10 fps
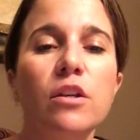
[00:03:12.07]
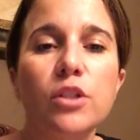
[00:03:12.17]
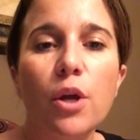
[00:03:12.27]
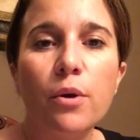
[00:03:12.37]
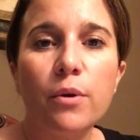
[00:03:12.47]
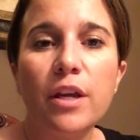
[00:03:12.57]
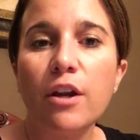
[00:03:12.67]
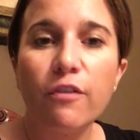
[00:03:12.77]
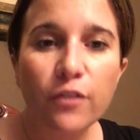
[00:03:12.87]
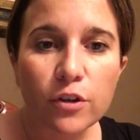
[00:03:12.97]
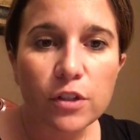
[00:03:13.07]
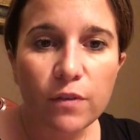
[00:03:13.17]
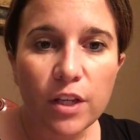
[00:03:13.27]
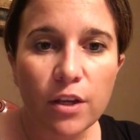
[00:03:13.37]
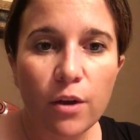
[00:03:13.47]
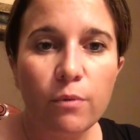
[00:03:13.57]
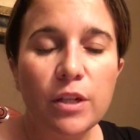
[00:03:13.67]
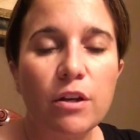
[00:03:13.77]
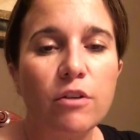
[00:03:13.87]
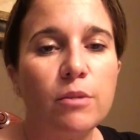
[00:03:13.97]
So in our first video,
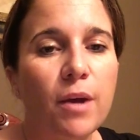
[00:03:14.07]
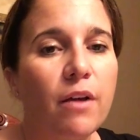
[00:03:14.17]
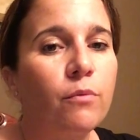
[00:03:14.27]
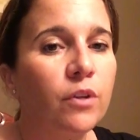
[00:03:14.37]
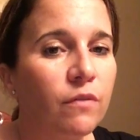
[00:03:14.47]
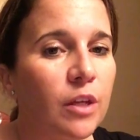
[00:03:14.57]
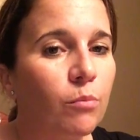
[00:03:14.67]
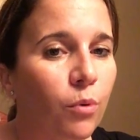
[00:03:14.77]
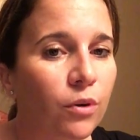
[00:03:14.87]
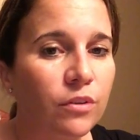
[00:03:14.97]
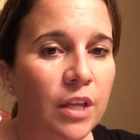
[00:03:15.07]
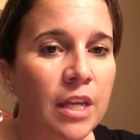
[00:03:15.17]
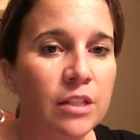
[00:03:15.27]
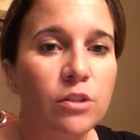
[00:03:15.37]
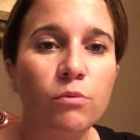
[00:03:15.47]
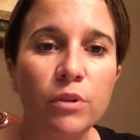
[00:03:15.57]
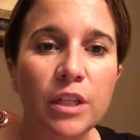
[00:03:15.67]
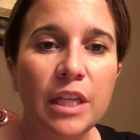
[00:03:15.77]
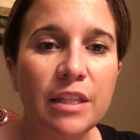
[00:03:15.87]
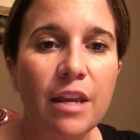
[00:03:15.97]
we talked about one of the important things to
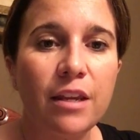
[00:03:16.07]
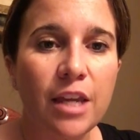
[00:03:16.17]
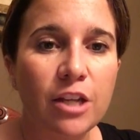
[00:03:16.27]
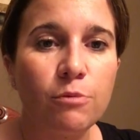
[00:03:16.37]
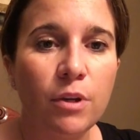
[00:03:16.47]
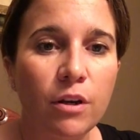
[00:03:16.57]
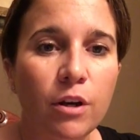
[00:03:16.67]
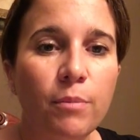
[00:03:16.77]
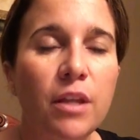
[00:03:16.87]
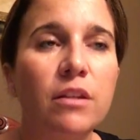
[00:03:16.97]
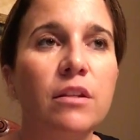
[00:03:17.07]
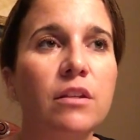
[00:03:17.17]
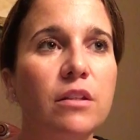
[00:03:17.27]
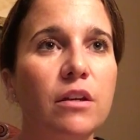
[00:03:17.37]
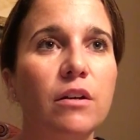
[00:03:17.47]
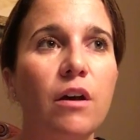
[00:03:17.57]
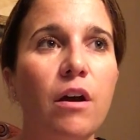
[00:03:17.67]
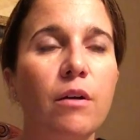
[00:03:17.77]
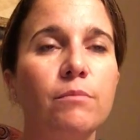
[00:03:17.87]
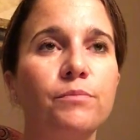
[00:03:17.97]
really get that engagement up and
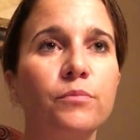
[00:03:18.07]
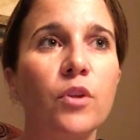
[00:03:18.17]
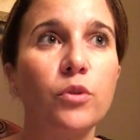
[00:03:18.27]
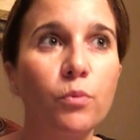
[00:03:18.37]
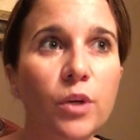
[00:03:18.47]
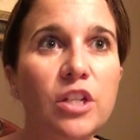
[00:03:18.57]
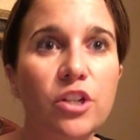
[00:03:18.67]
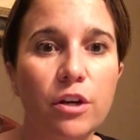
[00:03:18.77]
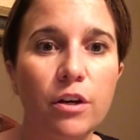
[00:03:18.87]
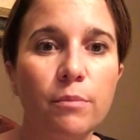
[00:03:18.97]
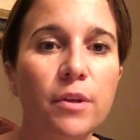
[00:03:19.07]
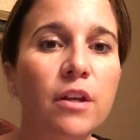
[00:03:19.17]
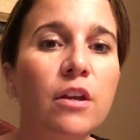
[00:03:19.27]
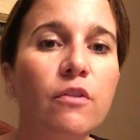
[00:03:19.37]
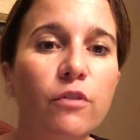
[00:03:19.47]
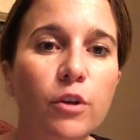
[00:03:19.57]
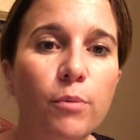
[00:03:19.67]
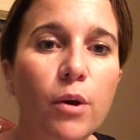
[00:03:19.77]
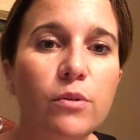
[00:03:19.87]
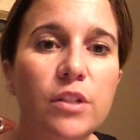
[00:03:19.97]
the reach up for your
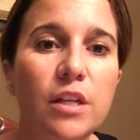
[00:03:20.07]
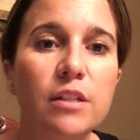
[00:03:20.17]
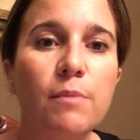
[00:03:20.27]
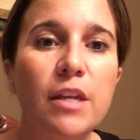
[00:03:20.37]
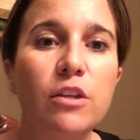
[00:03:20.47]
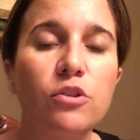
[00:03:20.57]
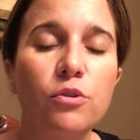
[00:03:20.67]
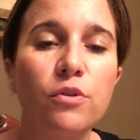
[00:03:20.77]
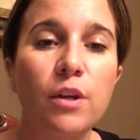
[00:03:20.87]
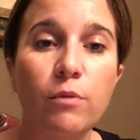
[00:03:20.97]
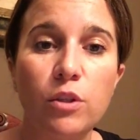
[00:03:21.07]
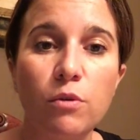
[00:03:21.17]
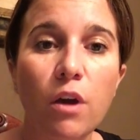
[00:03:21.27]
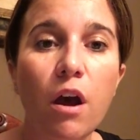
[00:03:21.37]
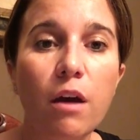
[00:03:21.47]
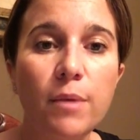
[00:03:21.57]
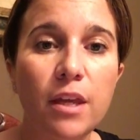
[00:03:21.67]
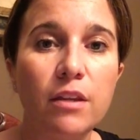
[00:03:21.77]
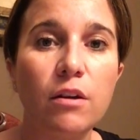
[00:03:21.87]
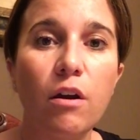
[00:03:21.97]
post is making sure that when you
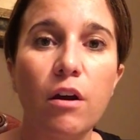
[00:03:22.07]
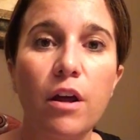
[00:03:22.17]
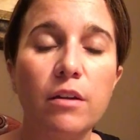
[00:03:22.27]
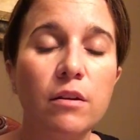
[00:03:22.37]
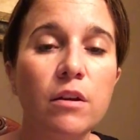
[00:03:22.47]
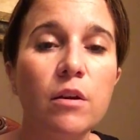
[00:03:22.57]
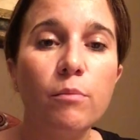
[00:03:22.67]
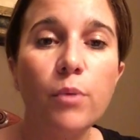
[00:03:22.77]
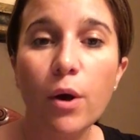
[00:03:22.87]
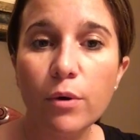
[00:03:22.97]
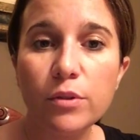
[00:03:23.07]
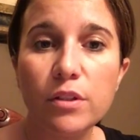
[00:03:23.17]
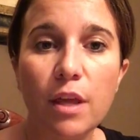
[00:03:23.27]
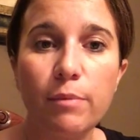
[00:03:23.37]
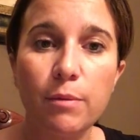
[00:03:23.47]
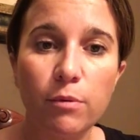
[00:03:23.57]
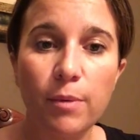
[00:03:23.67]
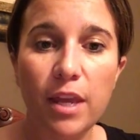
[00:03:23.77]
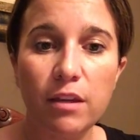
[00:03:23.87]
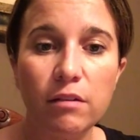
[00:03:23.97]
comment on posts that people
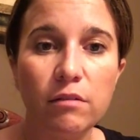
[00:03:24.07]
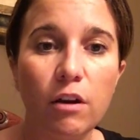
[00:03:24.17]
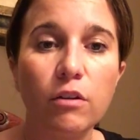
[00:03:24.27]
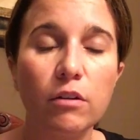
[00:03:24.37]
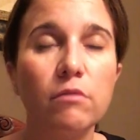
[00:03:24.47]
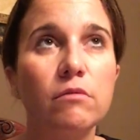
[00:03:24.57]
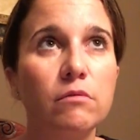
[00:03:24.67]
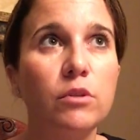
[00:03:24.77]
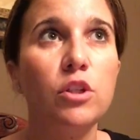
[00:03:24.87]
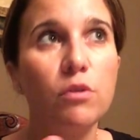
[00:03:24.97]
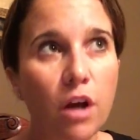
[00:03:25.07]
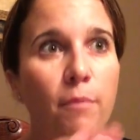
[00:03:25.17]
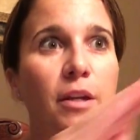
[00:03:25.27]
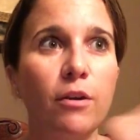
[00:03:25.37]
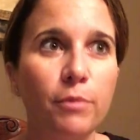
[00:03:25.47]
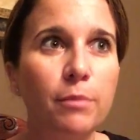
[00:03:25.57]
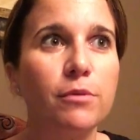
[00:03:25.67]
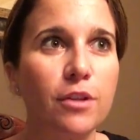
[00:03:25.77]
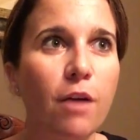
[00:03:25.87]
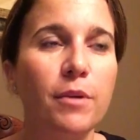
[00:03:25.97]
make, or when you comment on
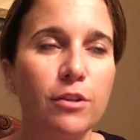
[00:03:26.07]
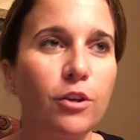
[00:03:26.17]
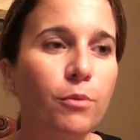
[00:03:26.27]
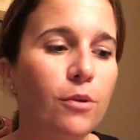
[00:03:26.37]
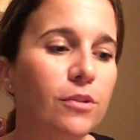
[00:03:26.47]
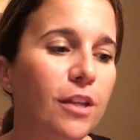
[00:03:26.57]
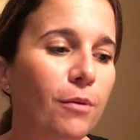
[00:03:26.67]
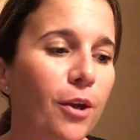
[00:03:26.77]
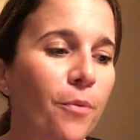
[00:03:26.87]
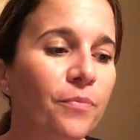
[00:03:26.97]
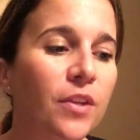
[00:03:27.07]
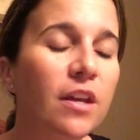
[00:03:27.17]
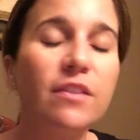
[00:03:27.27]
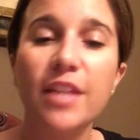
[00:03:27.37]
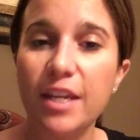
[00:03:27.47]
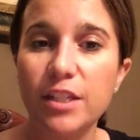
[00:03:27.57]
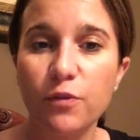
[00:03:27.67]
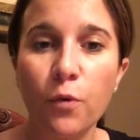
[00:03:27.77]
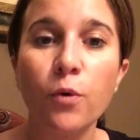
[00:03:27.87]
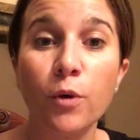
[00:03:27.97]
people's comments on your post, there we go, that it's
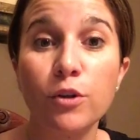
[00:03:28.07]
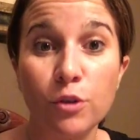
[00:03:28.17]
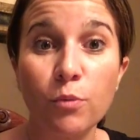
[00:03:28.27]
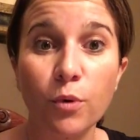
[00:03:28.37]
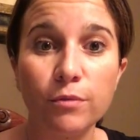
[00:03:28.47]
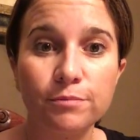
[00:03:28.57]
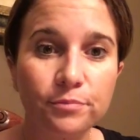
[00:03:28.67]
4 words or more.